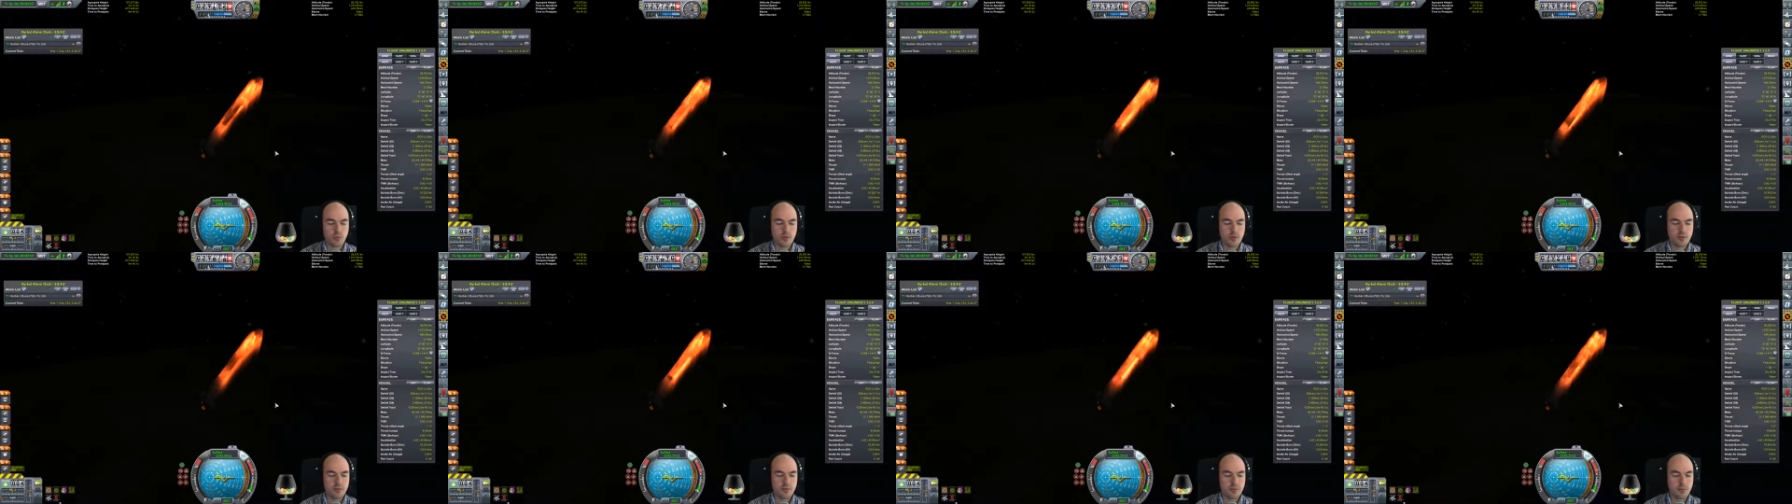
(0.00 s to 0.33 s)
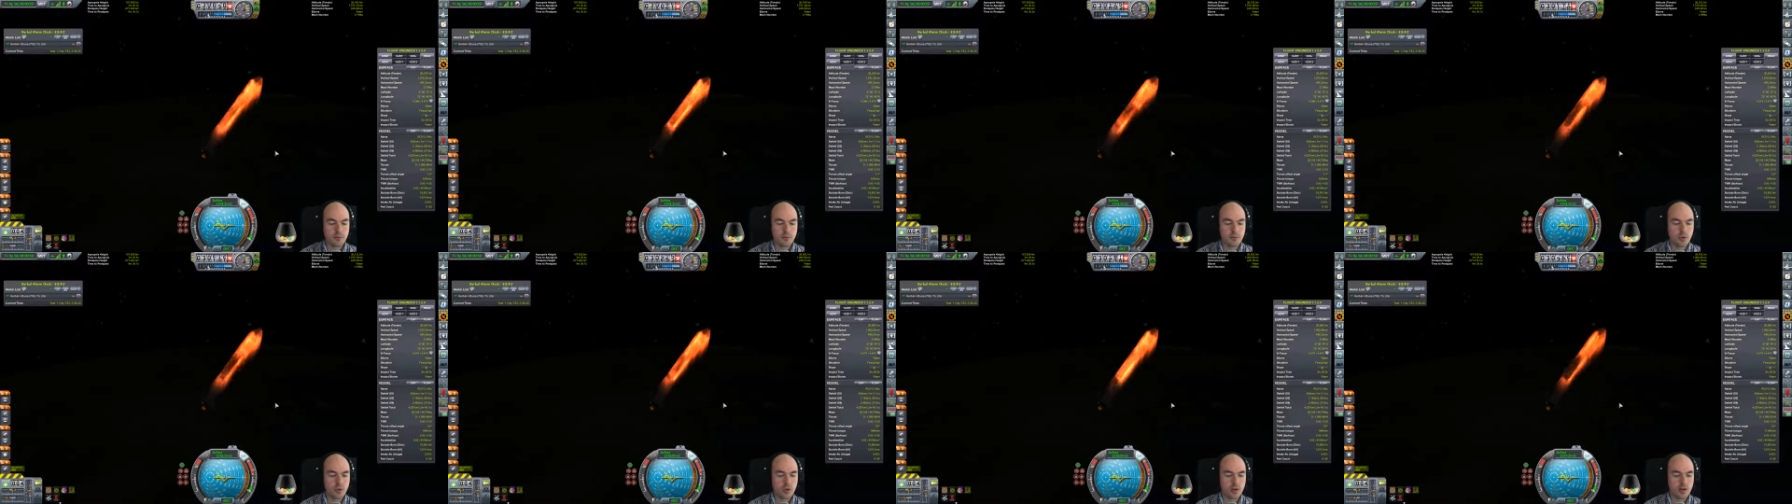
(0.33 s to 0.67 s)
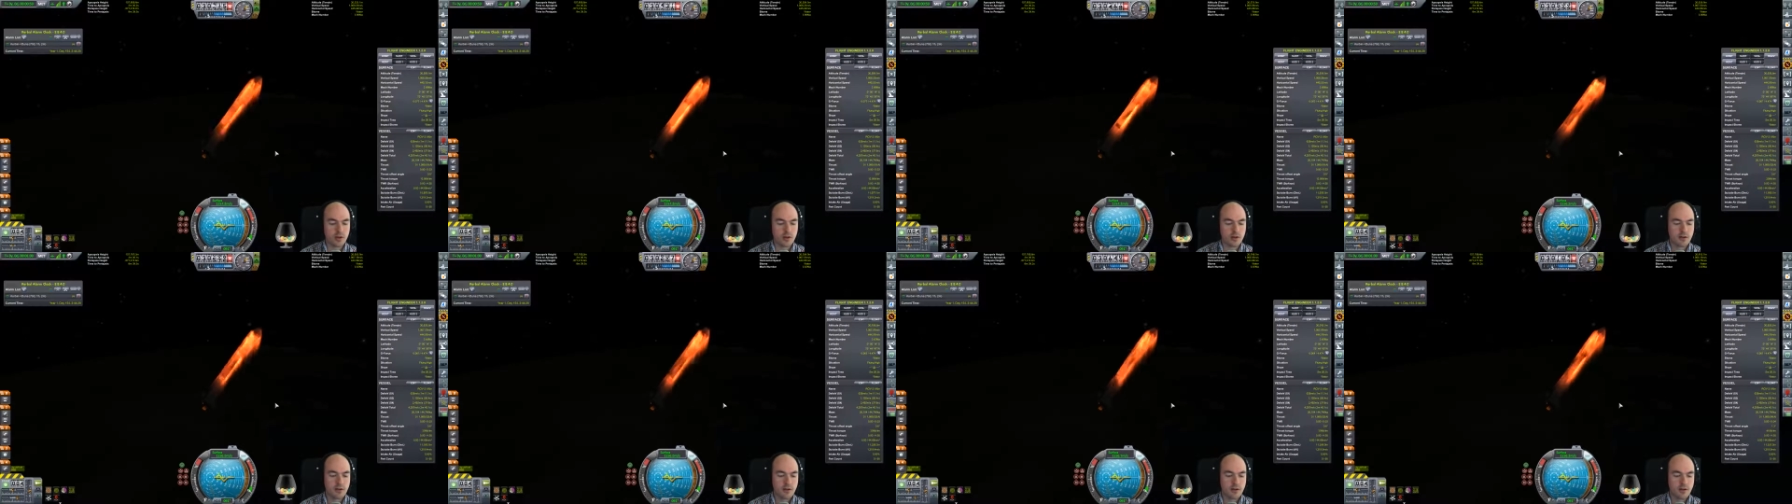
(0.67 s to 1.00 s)
We've been
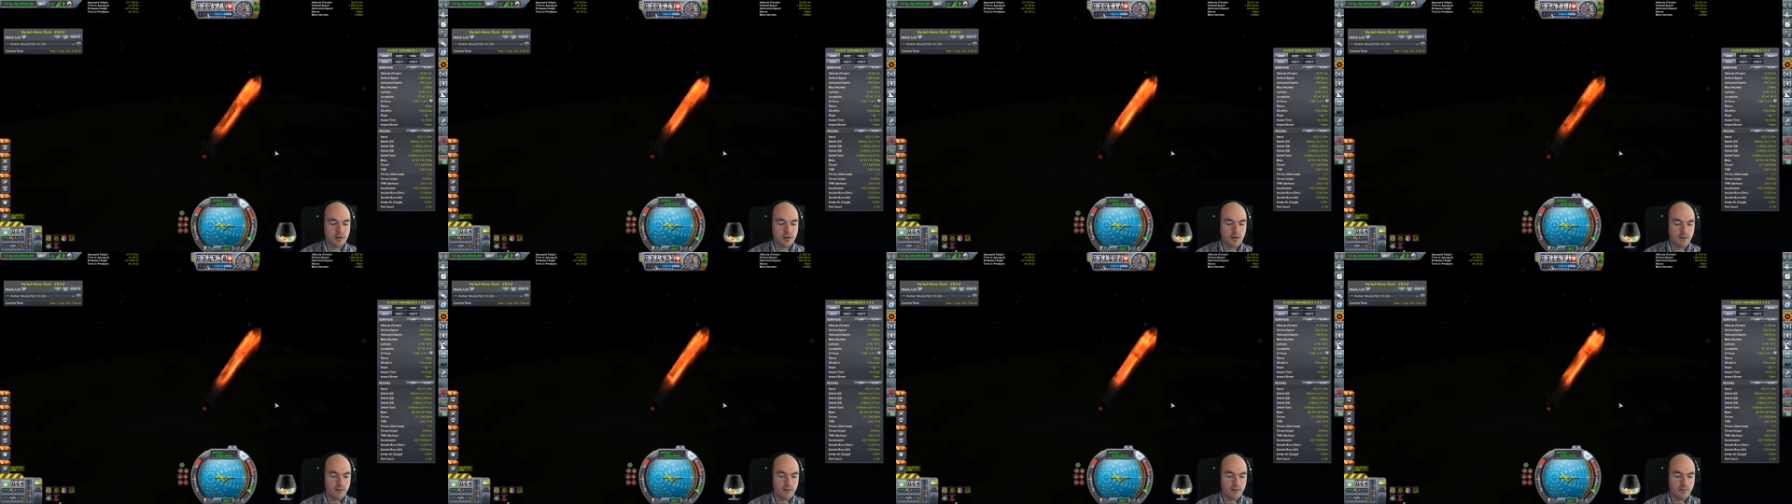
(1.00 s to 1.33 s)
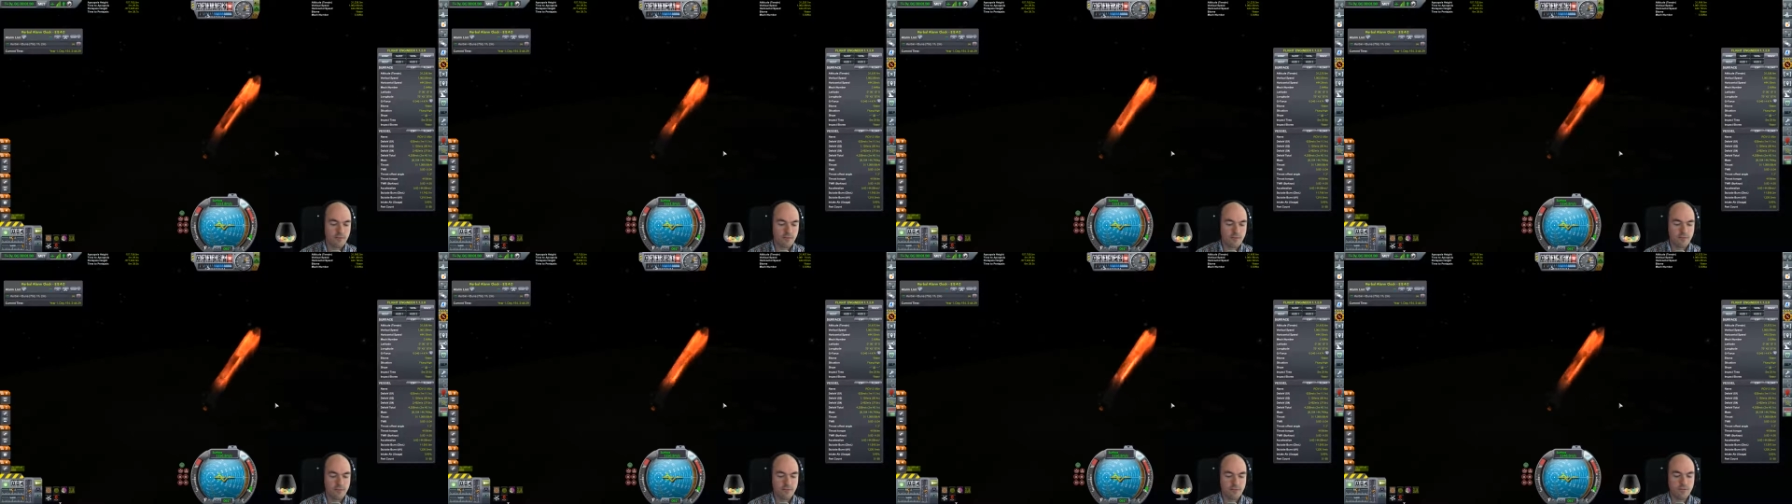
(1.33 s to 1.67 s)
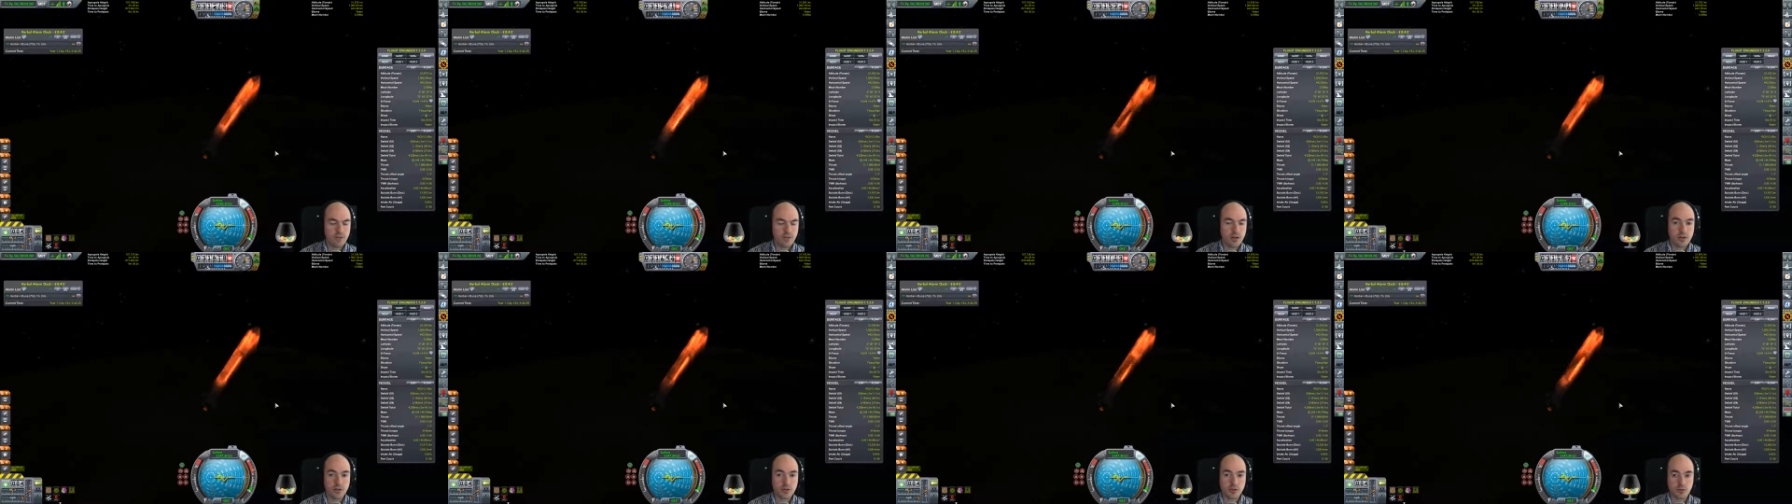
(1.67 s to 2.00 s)
burning
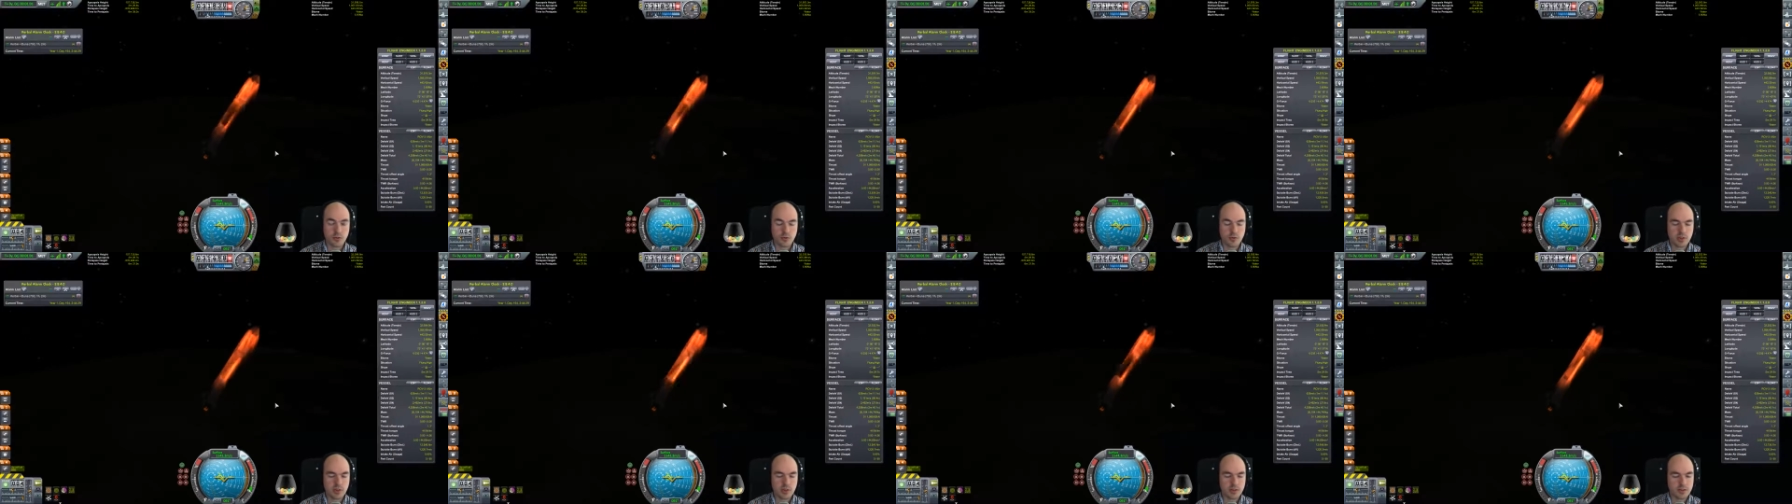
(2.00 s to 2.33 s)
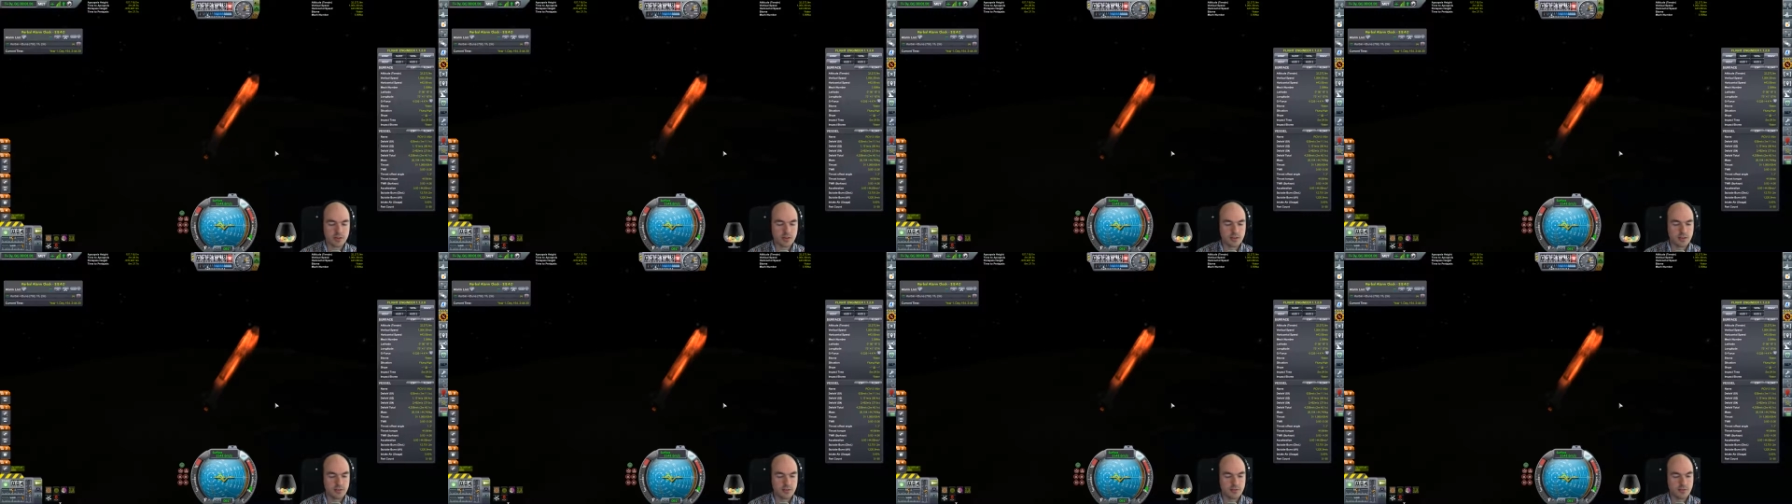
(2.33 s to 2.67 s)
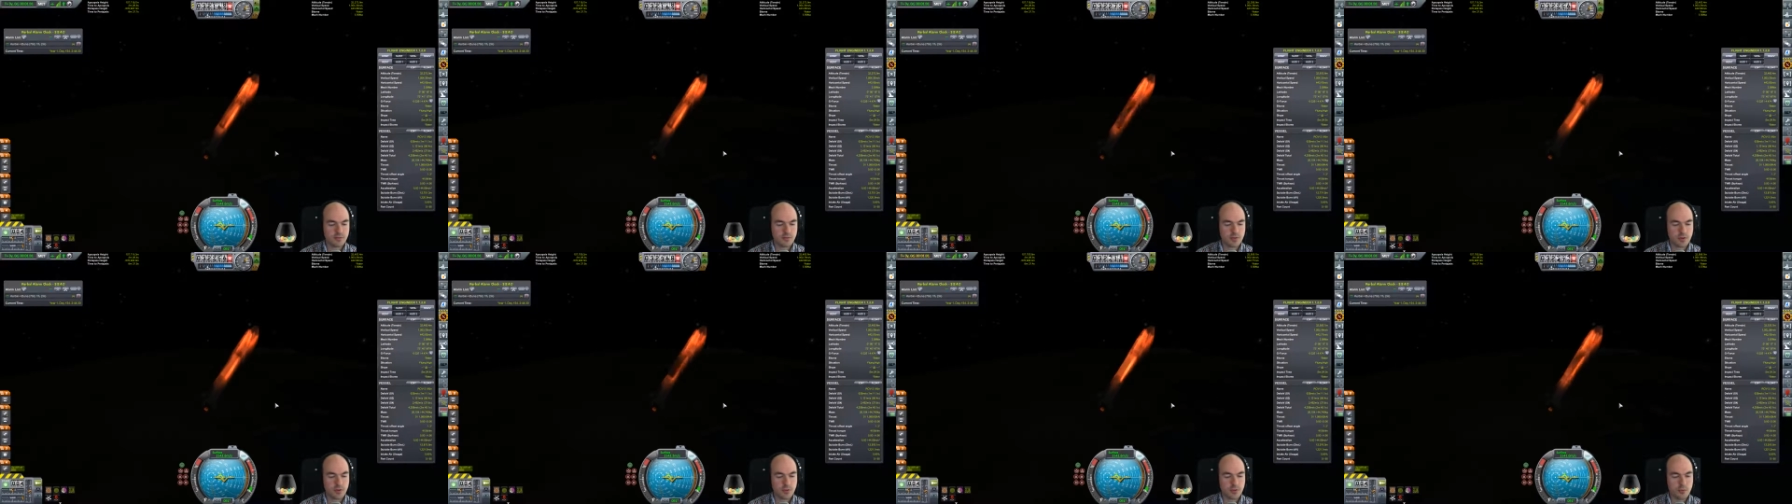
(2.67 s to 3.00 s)
far too quickly.
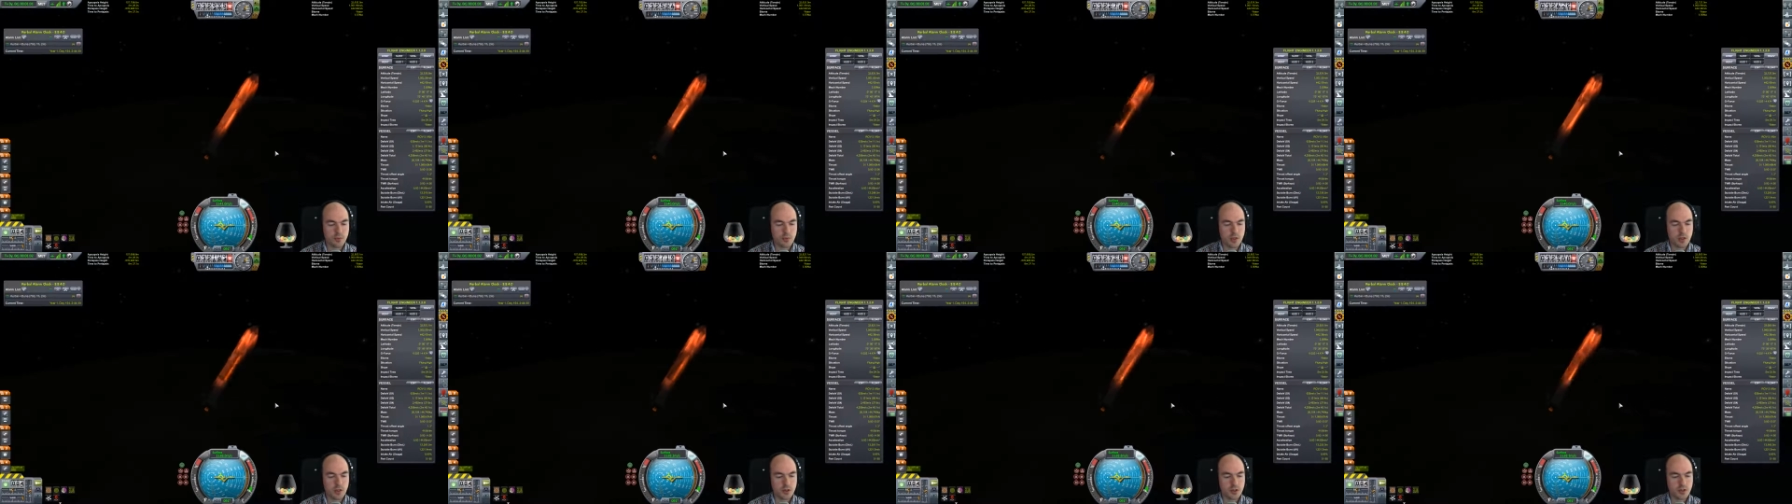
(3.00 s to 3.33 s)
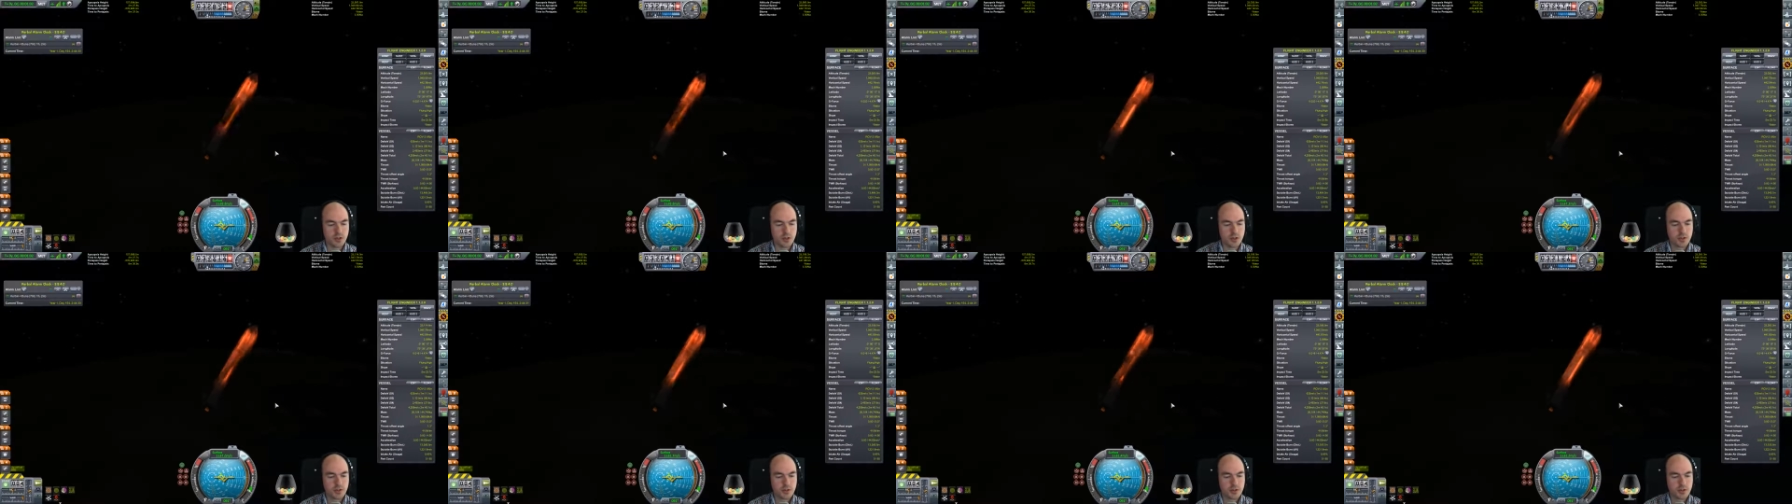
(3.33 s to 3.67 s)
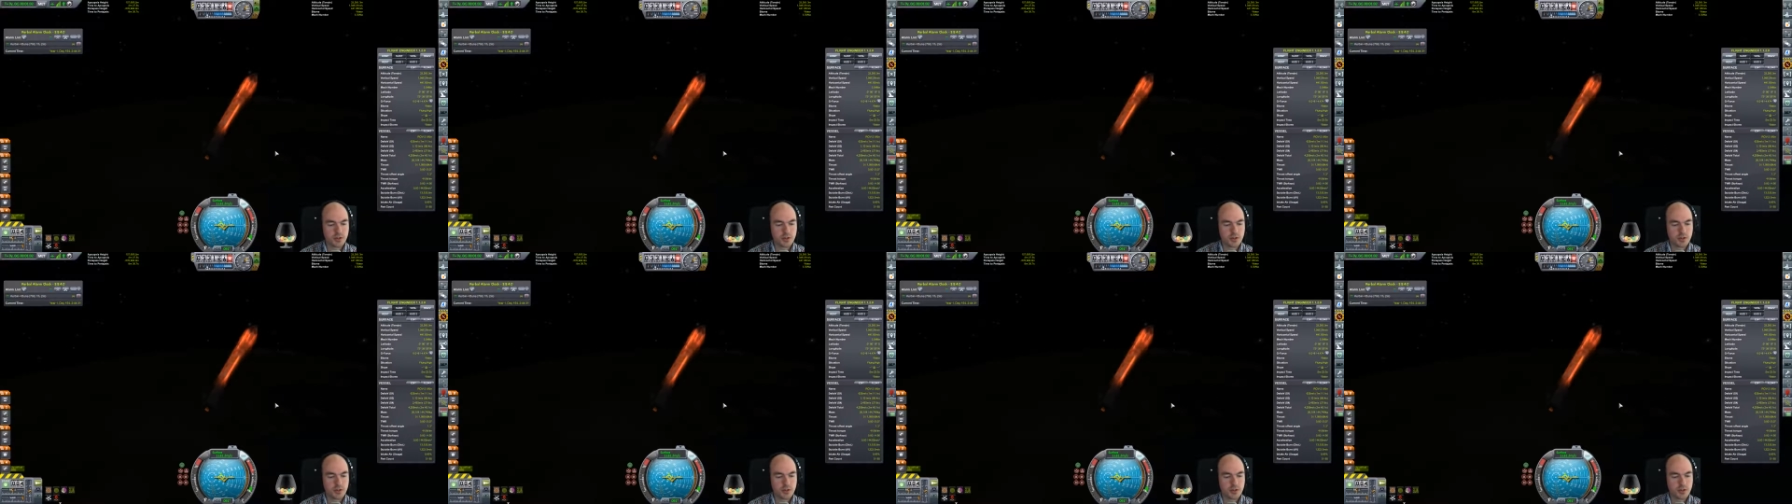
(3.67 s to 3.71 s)
Far too much.